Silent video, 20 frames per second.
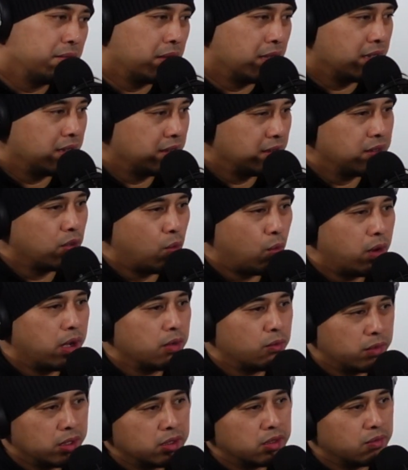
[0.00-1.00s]
but the
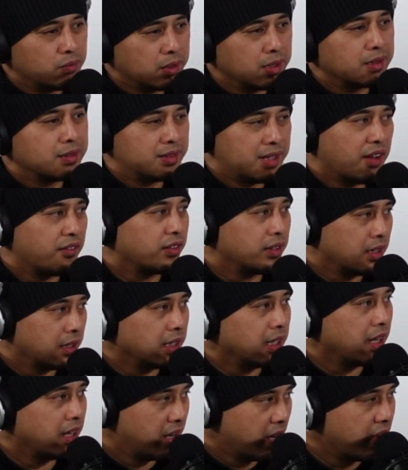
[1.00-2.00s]
one was
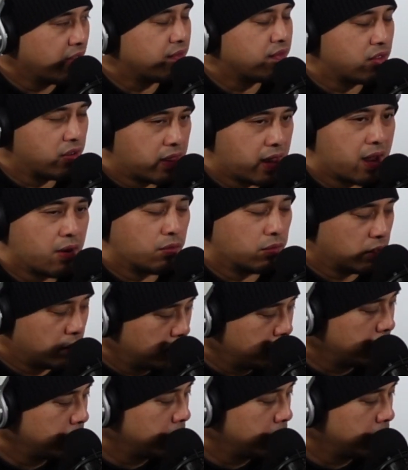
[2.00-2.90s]
definitely enough for that room.